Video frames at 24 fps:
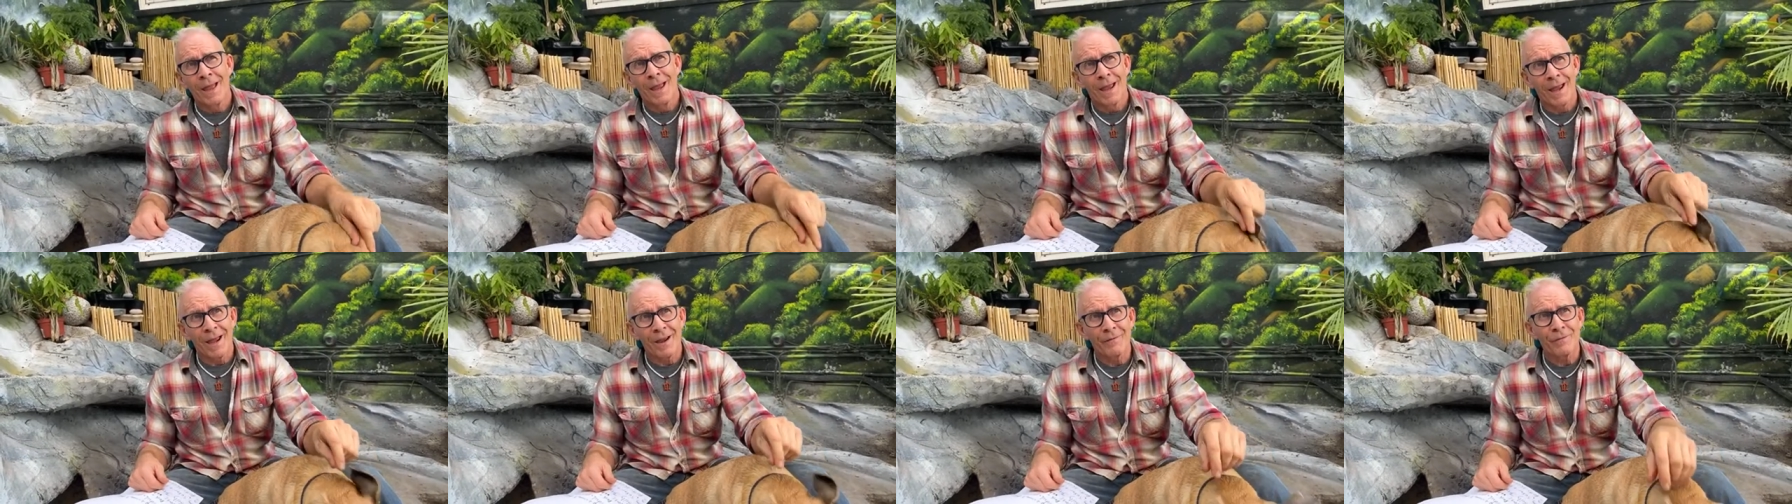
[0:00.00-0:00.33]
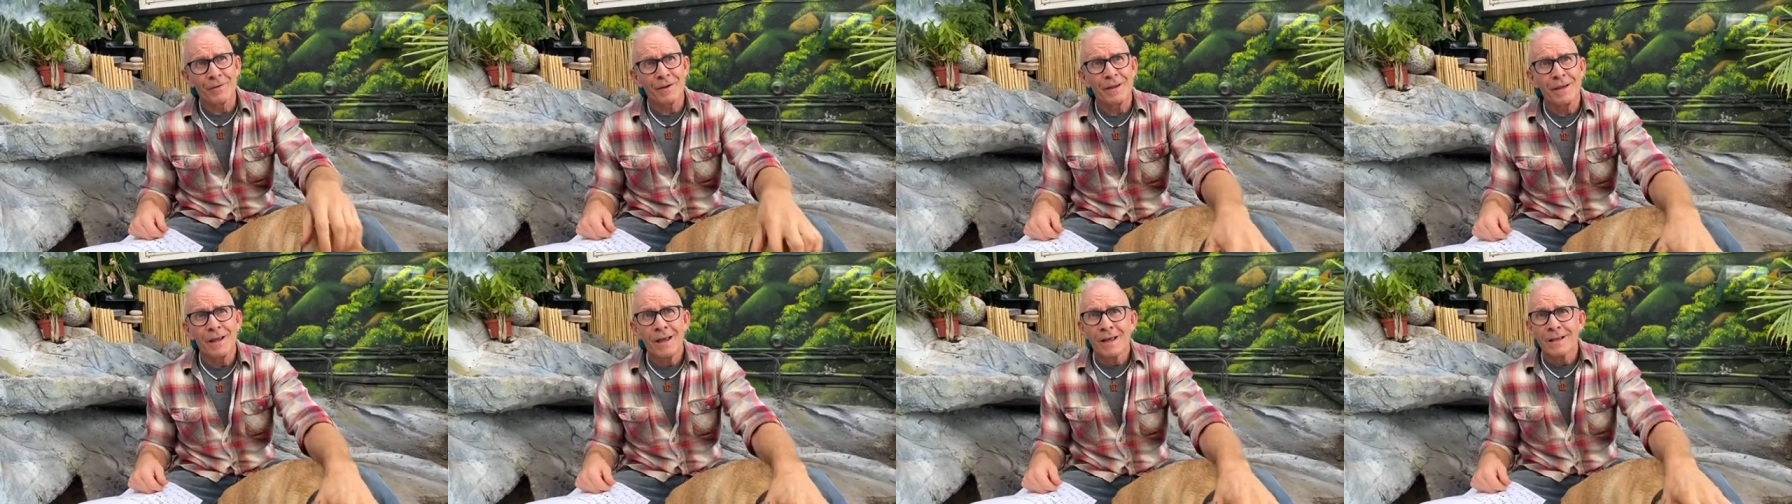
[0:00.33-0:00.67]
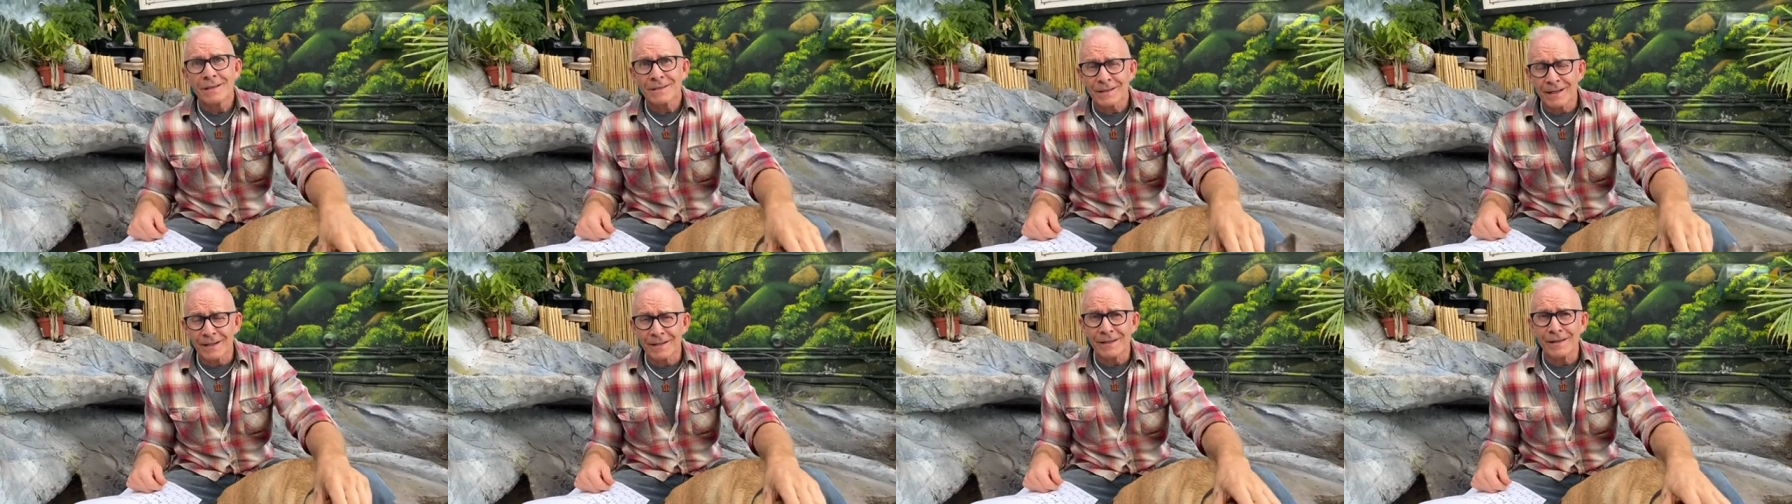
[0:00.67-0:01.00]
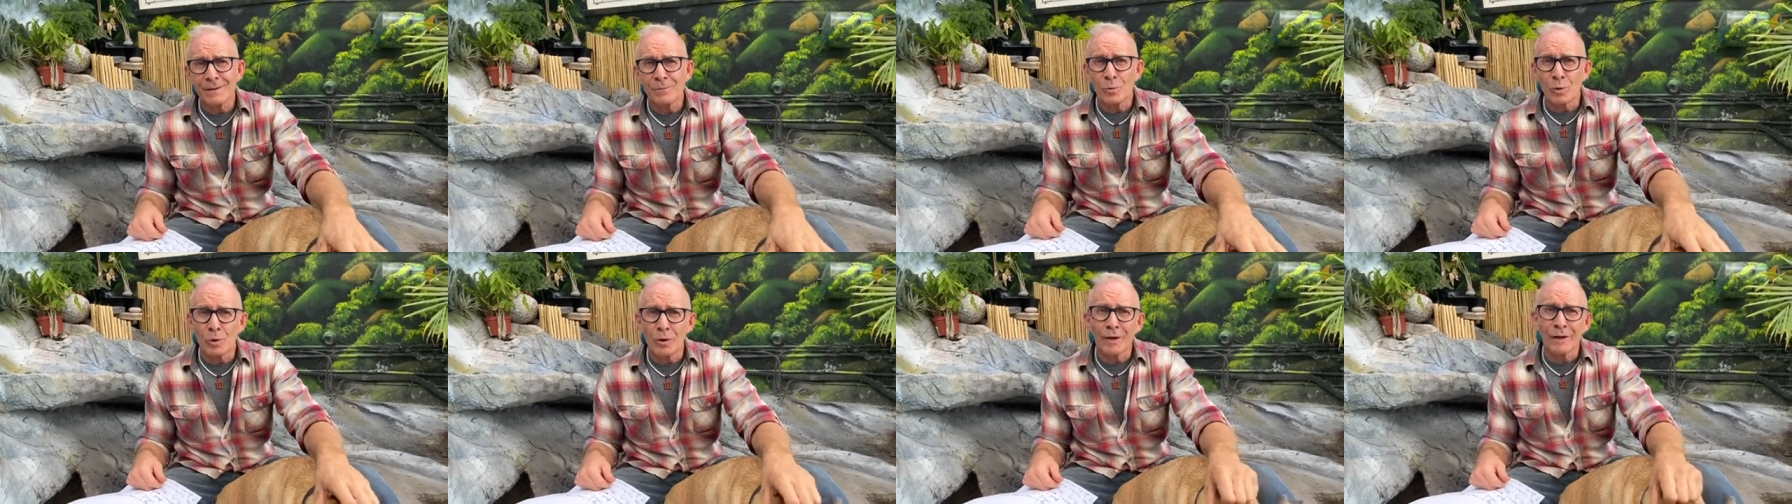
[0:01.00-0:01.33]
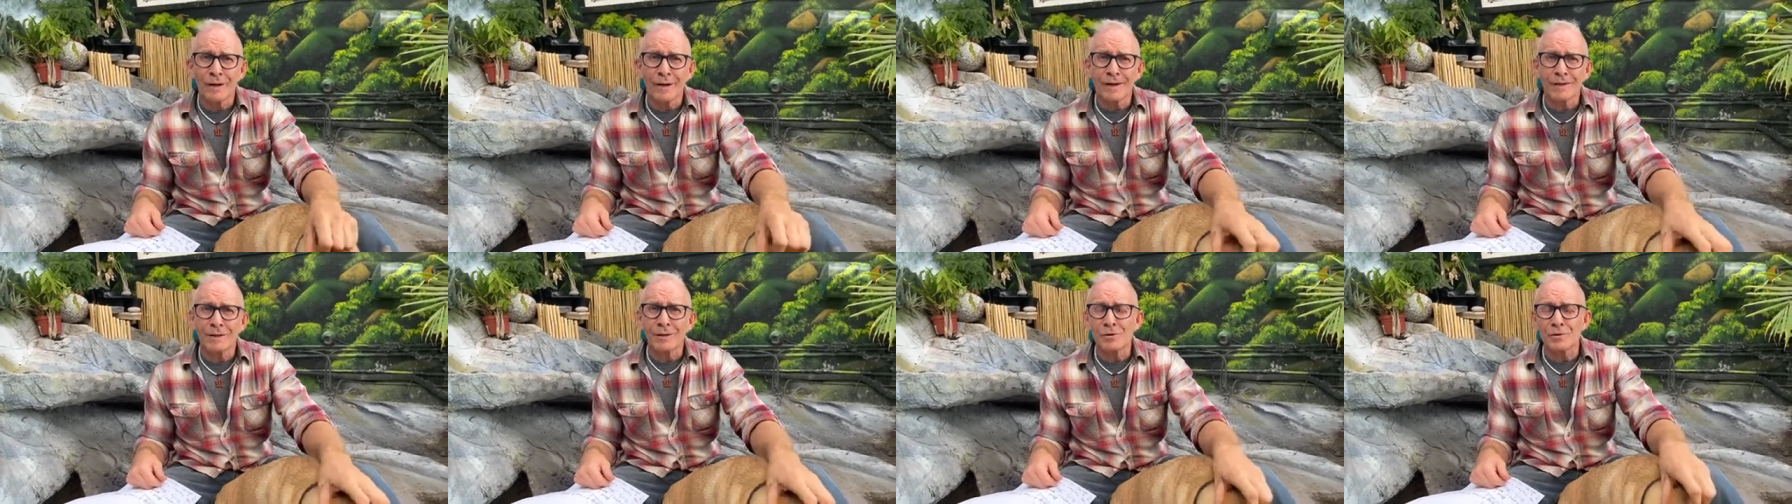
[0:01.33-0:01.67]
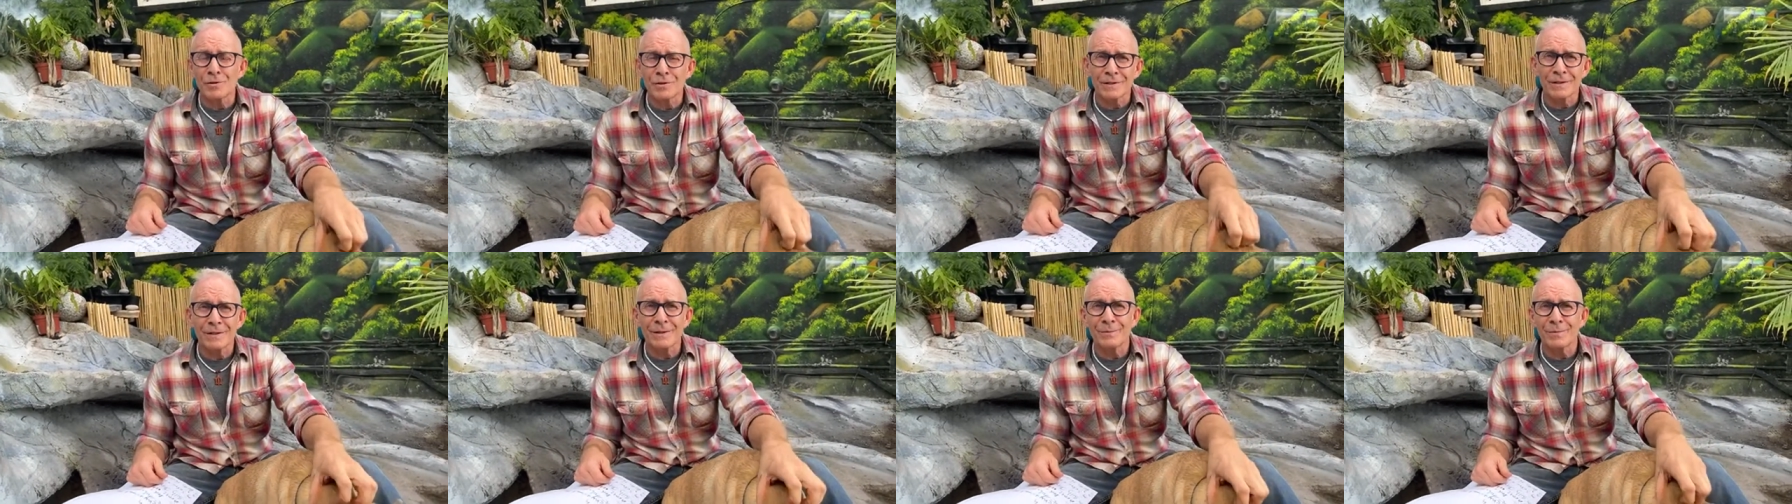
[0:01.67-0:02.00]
Every Sunday morning, usually